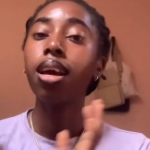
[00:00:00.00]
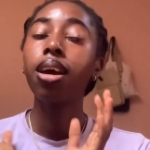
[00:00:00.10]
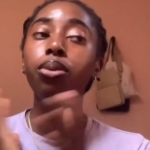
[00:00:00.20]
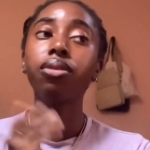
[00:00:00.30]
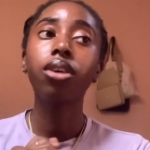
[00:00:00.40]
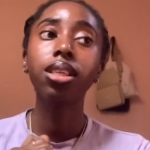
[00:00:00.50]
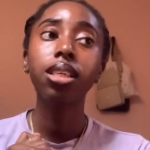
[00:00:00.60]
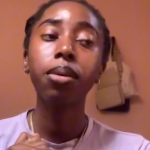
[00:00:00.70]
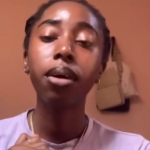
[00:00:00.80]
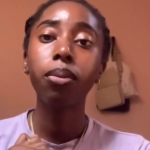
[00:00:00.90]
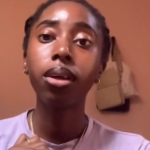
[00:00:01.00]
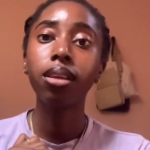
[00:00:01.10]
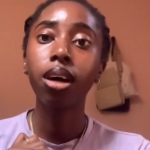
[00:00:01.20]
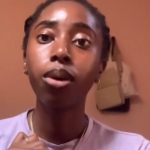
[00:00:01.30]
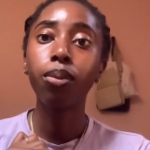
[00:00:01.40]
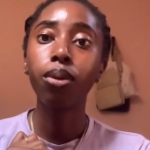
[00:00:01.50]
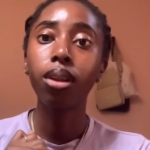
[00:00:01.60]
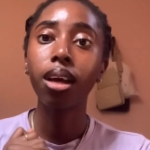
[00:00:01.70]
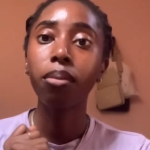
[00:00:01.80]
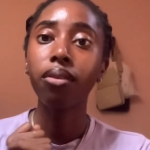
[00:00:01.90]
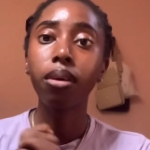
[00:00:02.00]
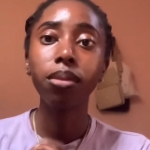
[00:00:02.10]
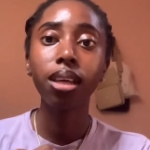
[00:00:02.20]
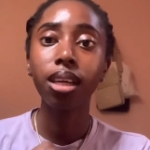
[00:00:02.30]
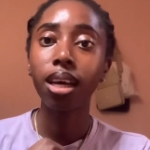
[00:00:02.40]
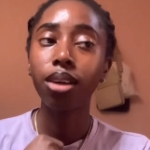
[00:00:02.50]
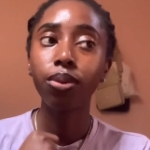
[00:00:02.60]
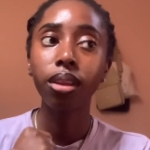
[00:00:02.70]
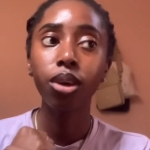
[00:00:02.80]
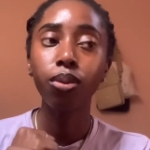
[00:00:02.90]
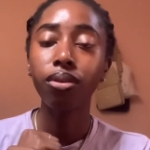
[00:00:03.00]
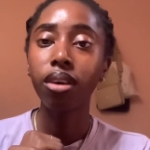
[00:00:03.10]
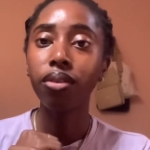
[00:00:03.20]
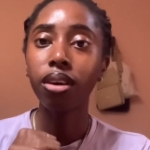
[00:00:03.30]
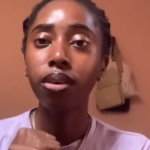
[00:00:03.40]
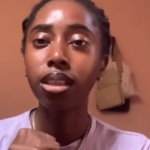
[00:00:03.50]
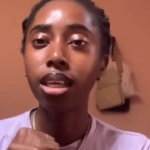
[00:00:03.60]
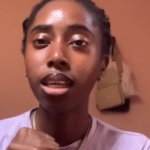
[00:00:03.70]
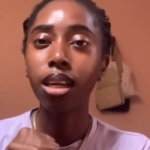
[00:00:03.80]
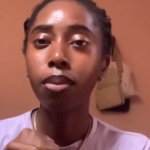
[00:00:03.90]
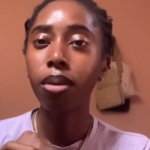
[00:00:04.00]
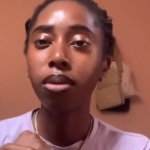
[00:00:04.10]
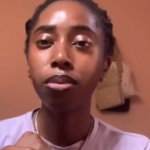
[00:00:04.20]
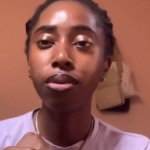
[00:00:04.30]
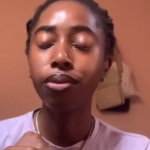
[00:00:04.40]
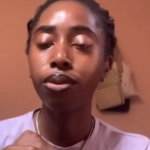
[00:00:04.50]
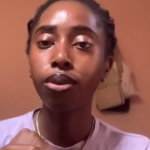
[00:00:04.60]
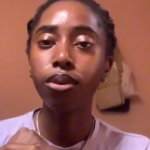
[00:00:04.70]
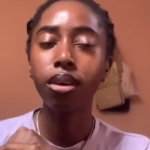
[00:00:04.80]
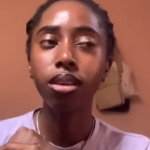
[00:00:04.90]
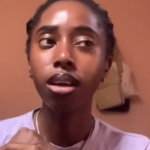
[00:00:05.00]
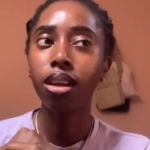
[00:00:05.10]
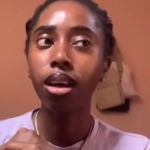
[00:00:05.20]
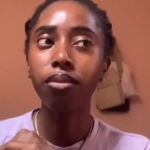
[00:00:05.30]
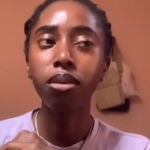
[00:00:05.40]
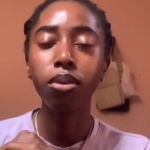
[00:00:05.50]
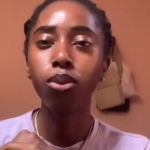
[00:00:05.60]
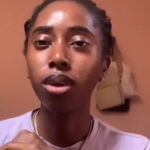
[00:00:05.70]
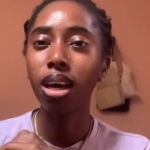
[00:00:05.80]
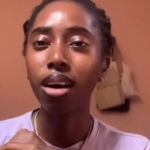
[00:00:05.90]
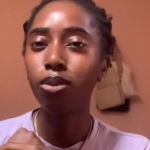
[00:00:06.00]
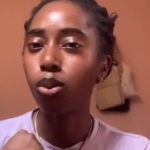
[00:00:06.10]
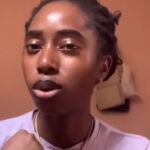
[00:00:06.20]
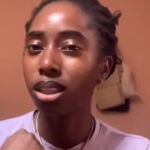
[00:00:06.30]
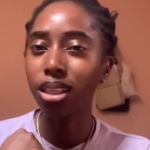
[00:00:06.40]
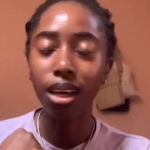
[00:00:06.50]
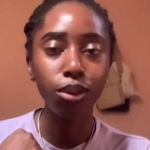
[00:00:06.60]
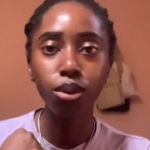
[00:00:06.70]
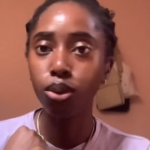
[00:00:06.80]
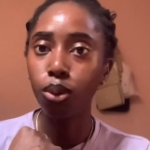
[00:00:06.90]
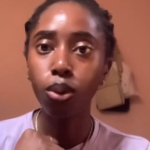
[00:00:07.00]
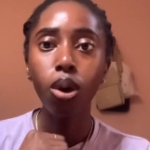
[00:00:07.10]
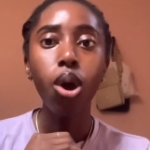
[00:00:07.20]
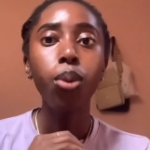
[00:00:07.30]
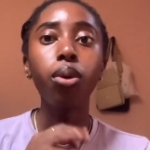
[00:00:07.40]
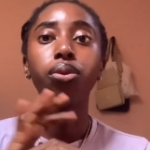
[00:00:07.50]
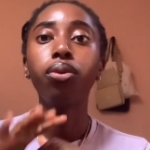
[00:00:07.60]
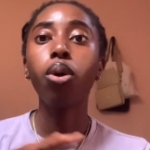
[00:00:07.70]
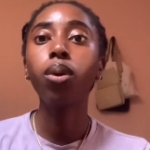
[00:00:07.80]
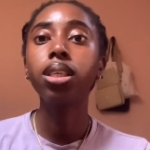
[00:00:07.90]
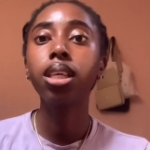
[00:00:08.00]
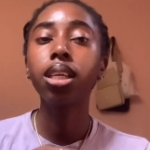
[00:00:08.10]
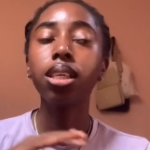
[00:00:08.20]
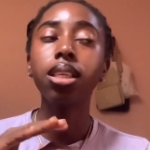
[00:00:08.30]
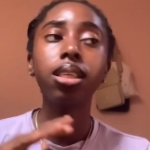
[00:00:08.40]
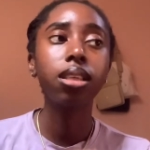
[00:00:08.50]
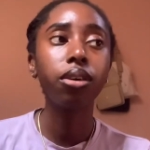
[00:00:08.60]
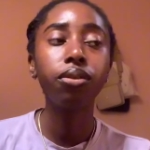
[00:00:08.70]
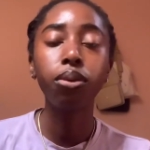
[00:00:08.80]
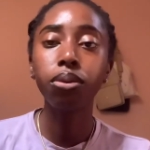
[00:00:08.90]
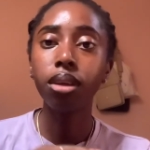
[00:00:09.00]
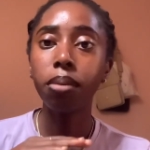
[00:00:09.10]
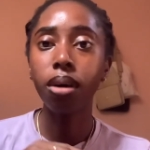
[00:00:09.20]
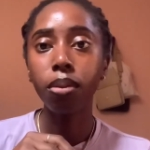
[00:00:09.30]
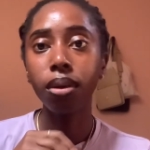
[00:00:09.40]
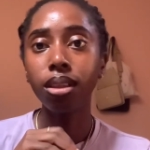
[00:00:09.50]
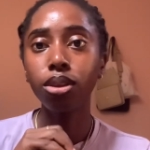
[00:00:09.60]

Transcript: We've gotten an apartment now, but like my family and I don't think we've ever rented an apartment before in our life. Maybe we have once, I don't know. But we've always stayed in self-owned apartments.